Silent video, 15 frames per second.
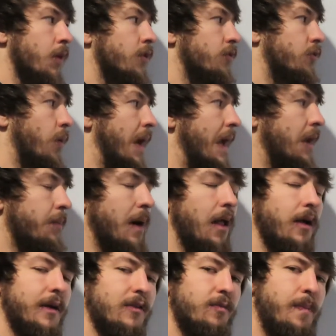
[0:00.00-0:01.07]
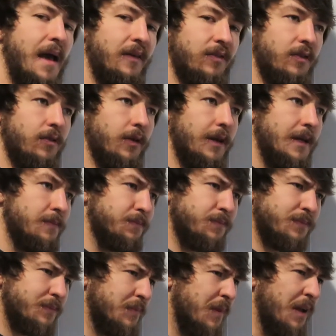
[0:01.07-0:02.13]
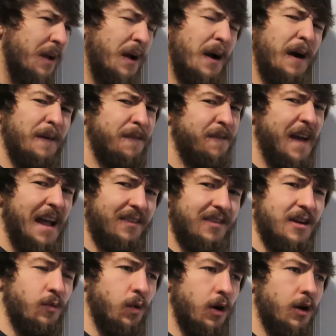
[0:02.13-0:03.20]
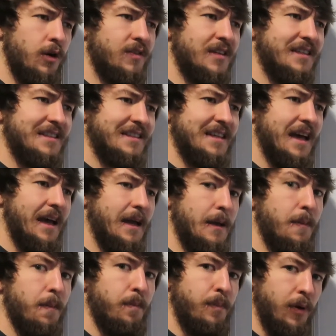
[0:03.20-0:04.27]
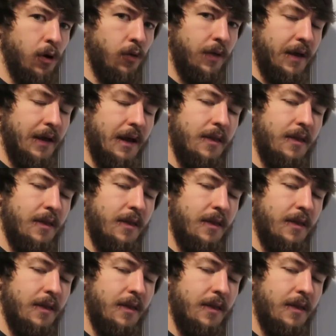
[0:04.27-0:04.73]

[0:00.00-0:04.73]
So anabolic is basically a fancy word to say building.